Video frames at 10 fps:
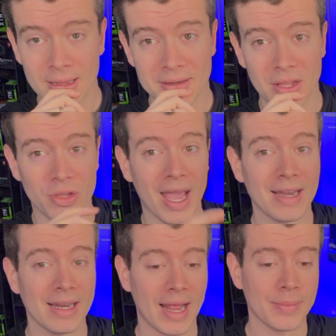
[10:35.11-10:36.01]
Now, you can
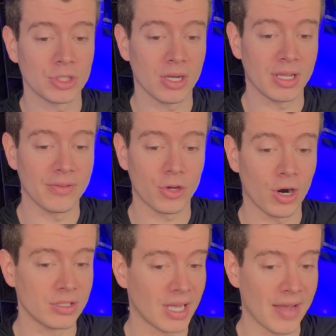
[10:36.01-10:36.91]
get Amazon gift
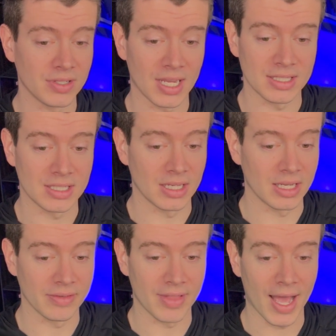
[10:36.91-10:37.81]
cards. I haven't tested
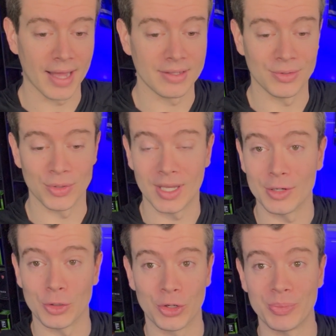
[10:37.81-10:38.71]
any of that. You can get
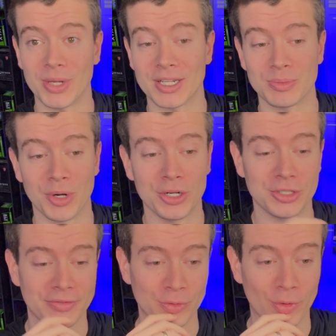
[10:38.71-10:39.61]
your Kryptex merch
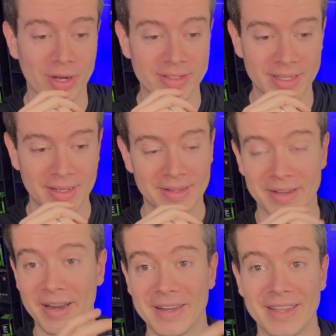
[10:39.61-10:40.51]
if you want.
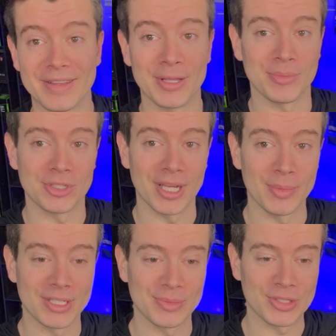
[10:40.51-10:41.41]
I need to get them to send
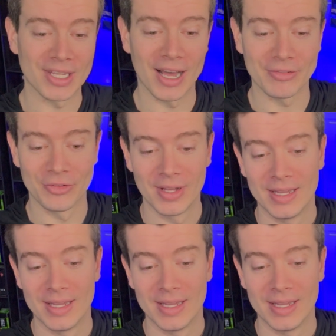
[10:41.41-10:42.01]
me some stuff.